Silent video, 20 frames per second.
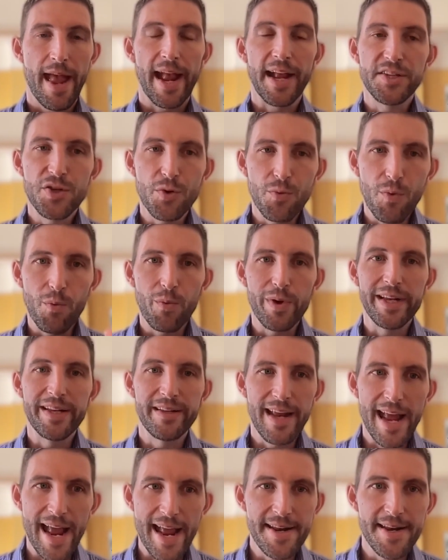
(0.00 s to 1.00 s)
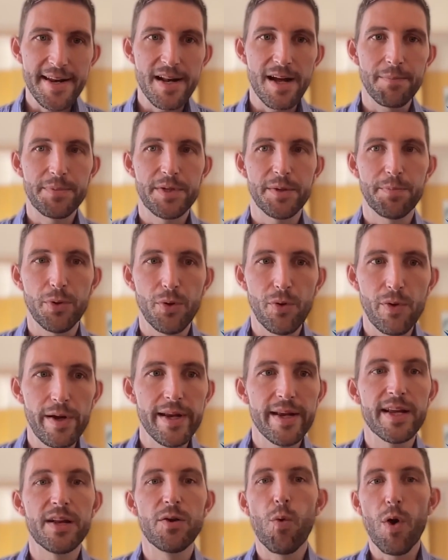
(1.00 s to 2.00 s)
And so what we ended up
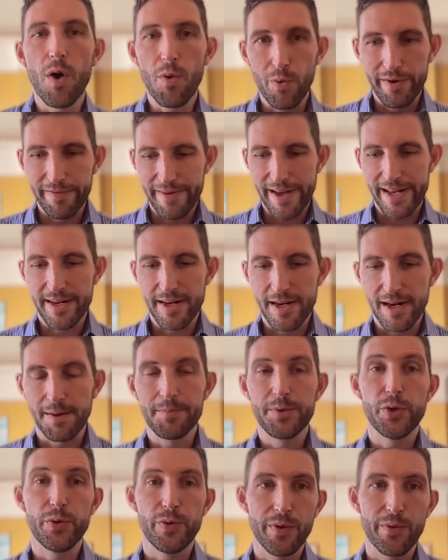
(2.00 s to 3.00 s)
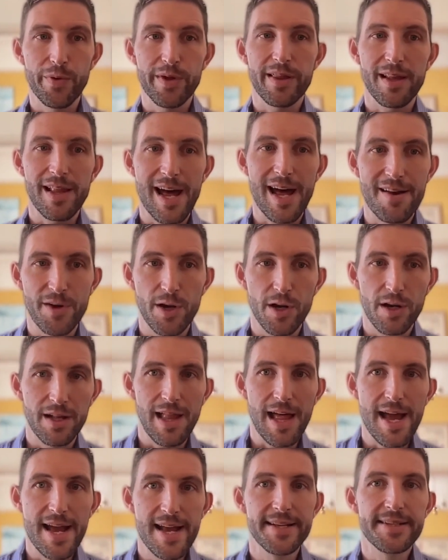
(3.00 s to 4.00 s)
deploying and what we've ended up doing with a lot of our
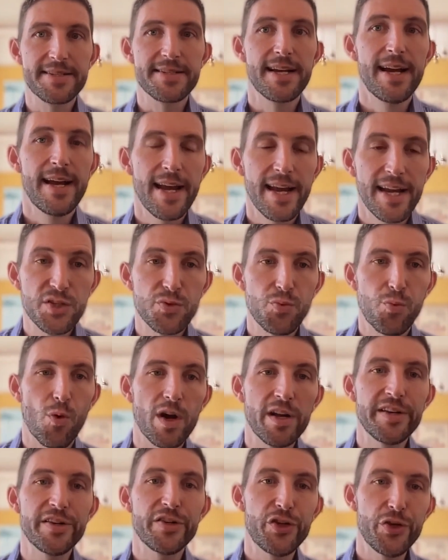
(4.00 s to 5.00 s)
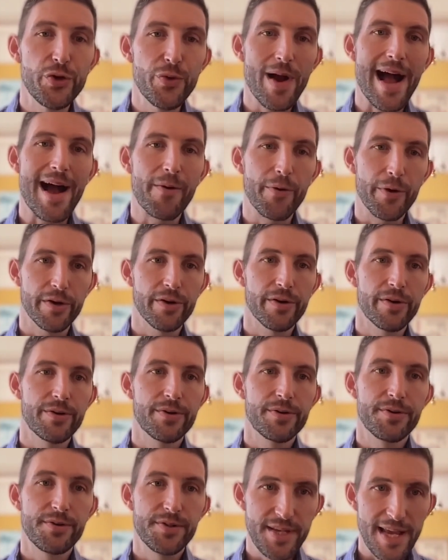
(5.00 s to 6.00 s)
clients is 1 to 2 hour
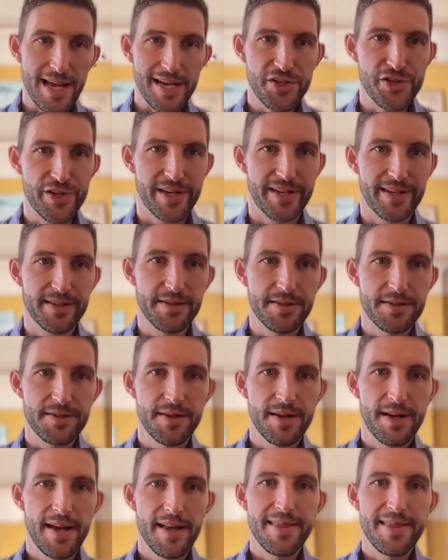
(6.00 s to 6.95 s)
sessions